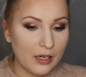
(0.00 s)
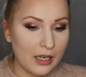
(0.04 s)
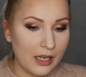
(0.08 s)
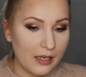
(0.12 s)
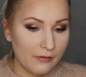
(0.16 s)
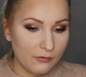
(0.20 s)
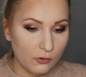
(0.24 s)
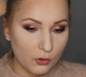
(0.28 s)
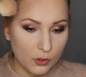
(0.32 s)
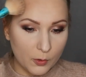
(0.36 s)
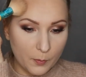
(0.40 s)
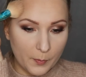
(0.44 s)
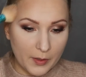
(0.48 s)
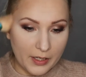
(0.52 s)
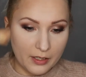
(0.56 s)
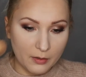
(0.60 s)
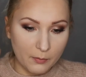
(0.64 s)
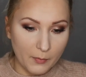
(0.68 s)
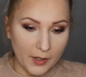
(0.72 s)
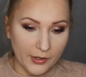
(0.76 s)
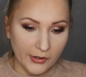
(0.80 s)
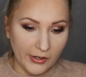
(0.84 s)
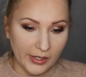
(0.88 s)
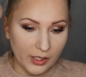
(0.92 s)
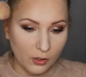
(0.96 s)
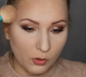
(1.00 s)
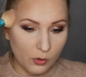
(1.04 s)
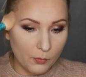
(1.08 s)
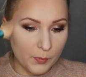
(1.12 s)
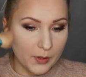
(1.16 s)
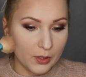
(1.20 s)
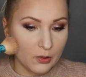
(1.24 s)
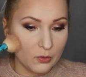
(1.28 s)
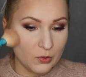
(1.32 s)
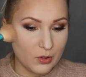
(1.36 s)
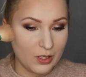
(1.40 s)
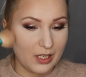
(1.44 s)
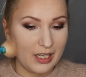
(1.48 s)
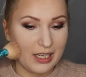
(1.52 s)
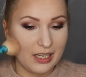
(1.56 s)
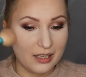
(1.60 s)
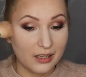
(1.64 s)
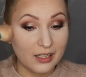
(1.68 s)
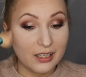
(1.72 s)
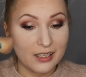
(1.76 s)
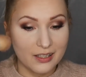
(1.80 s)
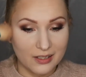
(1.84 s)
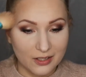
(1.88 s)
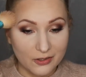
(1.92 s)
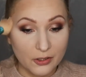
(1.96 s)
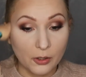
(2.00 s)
I would pick Marilou, because it is